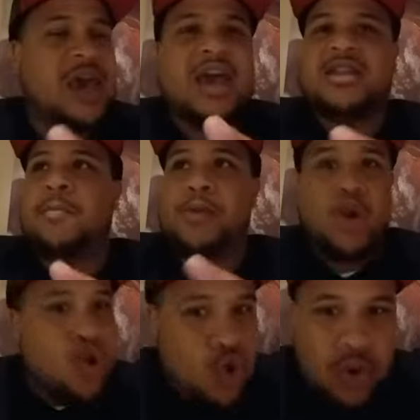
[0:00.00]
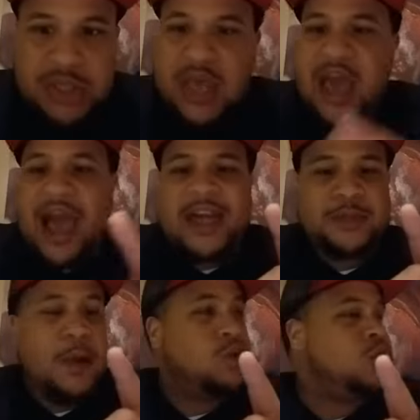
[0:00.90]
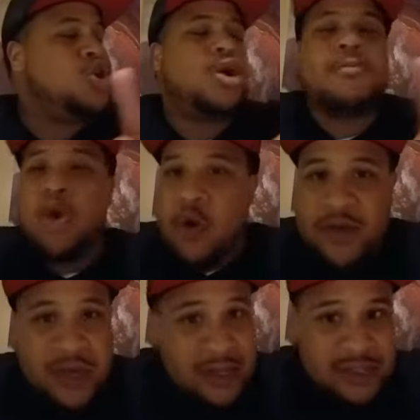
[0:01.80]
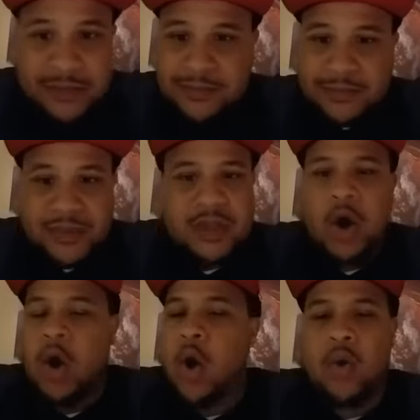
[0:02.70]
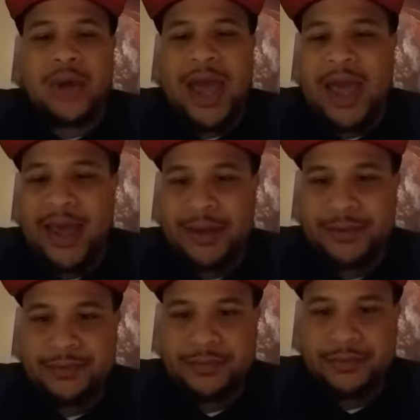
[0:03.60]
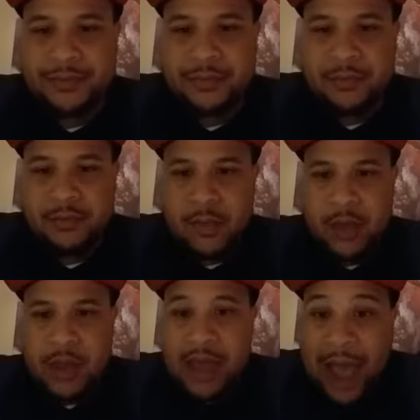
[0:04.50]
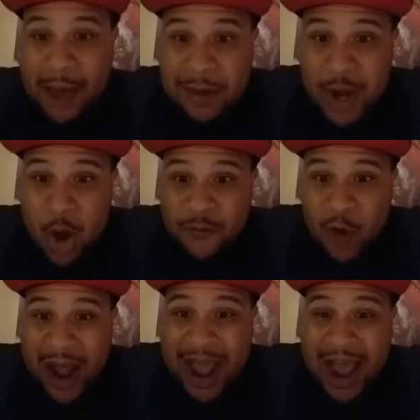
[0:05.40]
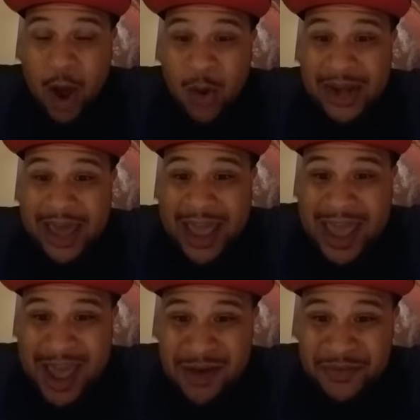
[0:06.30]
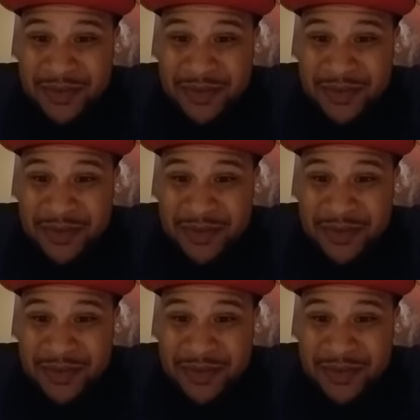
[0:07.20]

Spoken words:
the blues. I expose to you the movies, the whole nine. I've been on for an hour and a half.